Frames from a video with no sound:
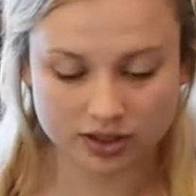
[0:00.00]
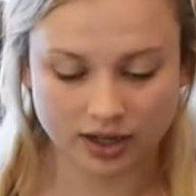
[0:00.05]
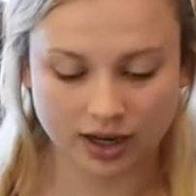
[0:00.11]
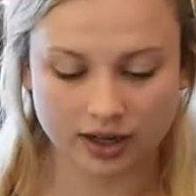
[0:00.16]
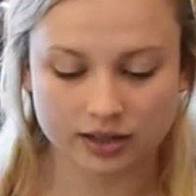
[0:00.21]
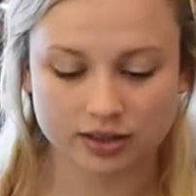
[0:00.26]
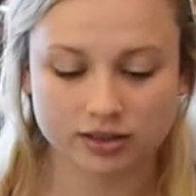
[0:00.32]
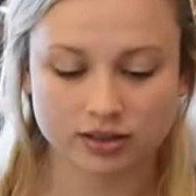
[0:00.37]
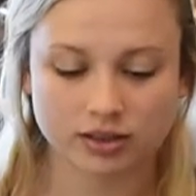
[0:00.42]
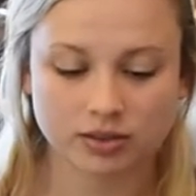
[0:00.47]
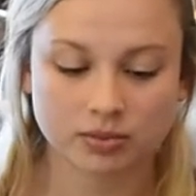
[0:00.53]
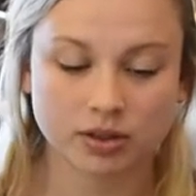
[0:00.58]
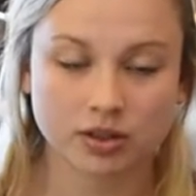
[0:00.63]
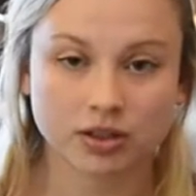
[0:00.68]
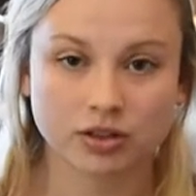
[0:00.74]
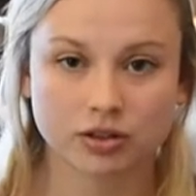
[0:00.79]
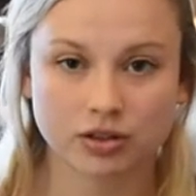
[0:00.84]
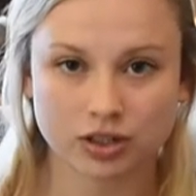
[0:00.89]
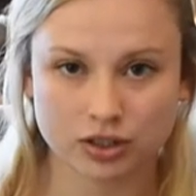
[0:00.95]
That is going to
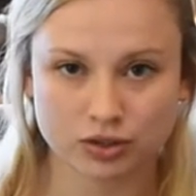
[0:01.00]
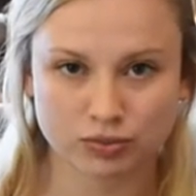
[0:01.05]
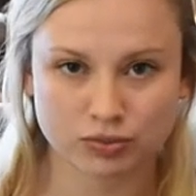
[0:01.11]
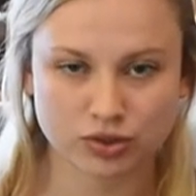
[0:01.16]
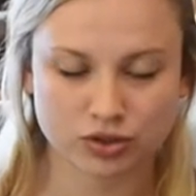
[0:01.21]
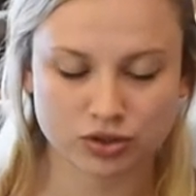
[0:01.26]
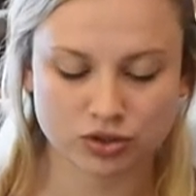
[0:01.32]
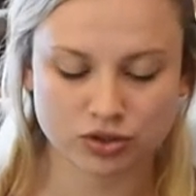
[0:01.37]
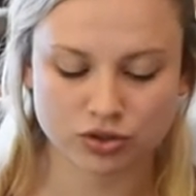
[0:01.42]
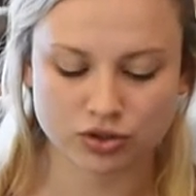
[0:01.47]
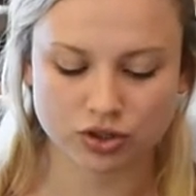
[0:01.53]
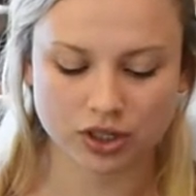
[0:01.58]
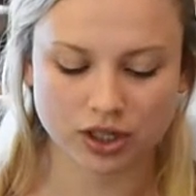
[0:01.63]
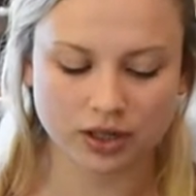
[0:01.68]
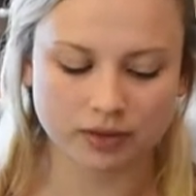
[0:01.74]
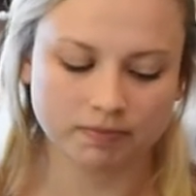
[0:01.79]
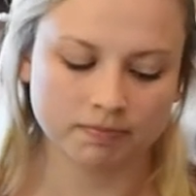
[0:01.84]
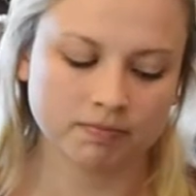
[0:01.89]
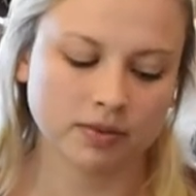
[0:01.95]
be the Christmas
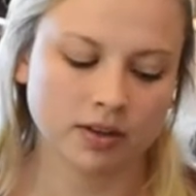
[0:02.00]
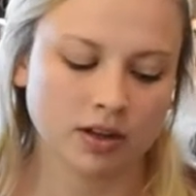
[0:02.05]
tree.